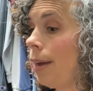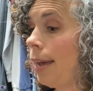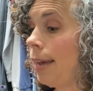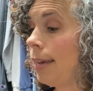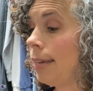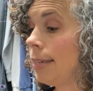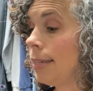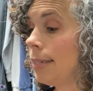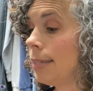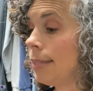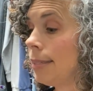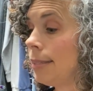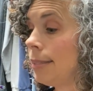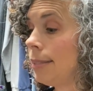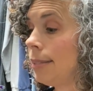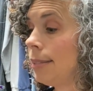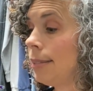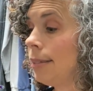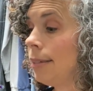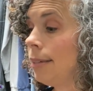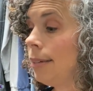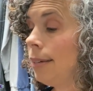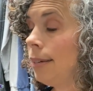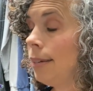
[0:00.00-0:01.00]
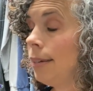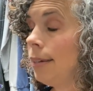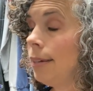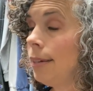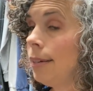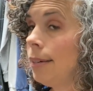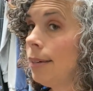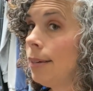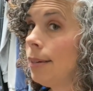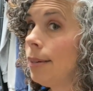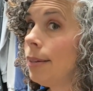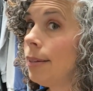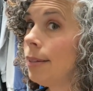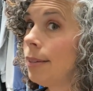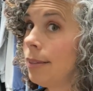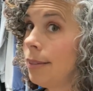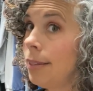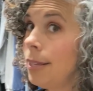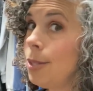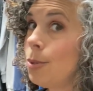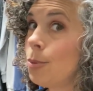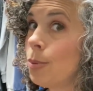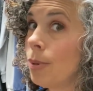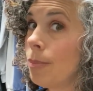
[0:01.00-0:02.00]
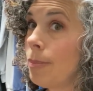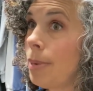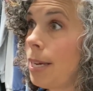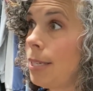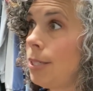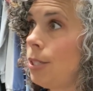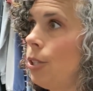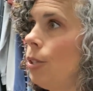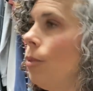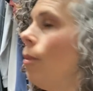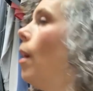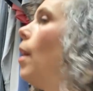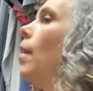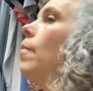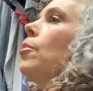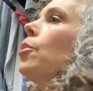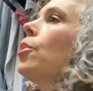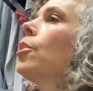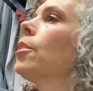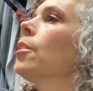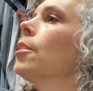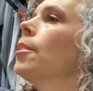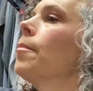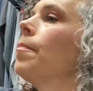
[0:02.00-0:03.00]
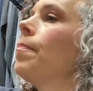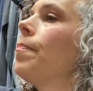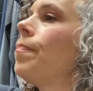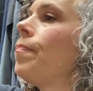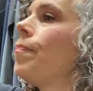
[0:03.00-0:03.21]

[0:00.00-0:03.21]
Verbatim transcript: and these were my two options.